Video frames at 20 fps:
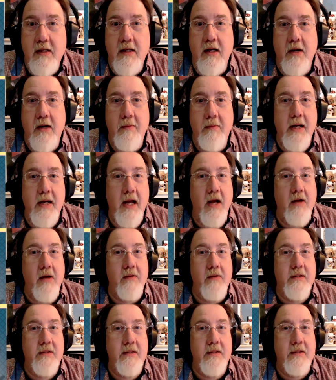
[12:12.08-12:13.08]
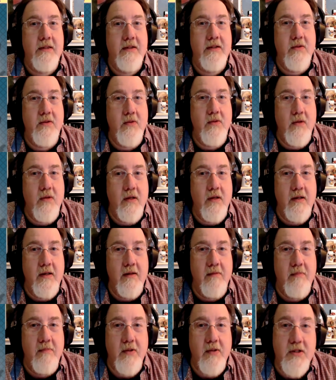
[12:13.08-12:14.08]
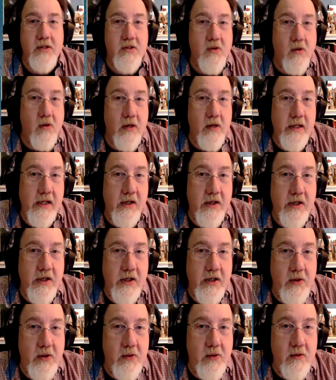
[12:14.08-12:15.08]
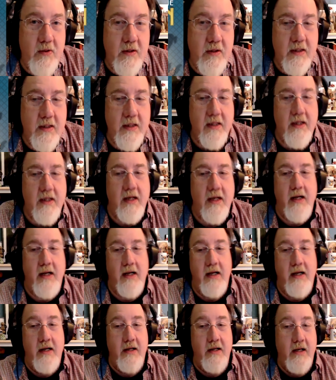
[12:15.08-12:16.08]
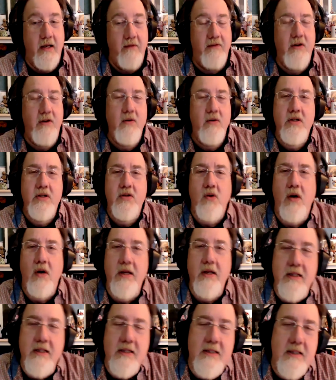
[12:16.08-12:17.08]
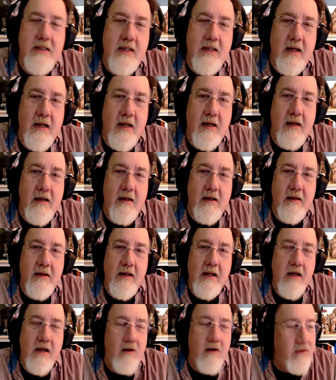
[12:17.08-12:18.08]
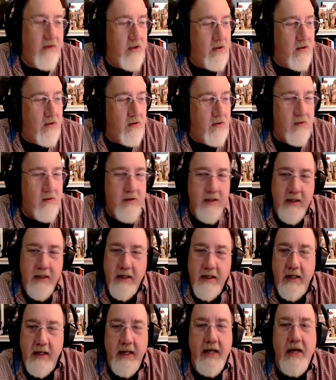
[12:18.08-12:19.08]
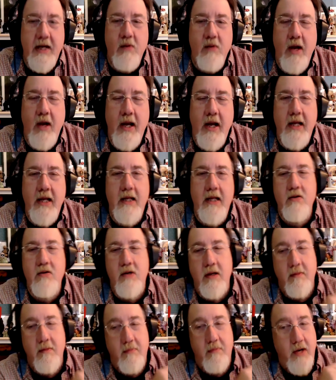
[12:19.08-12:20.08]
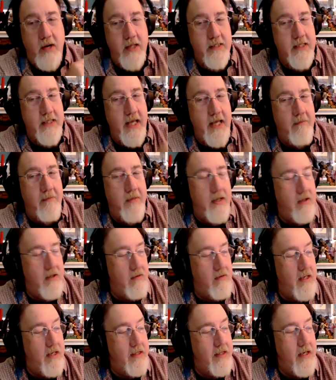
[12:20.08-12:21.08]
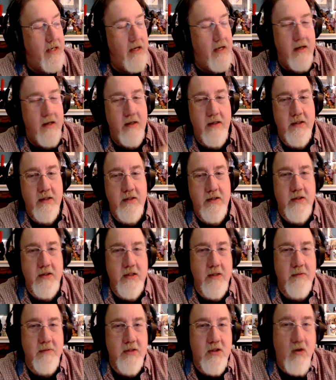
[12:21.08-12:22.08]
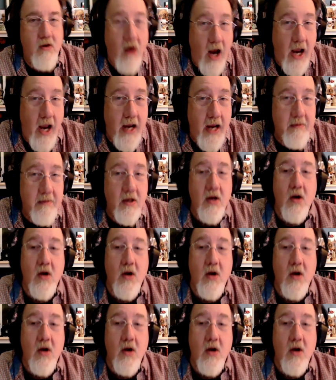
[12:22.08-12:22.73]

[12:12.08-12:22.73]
coming out to a bookstore near you. If you enjoyed this interview in any way, you can press that button right there to subscribe,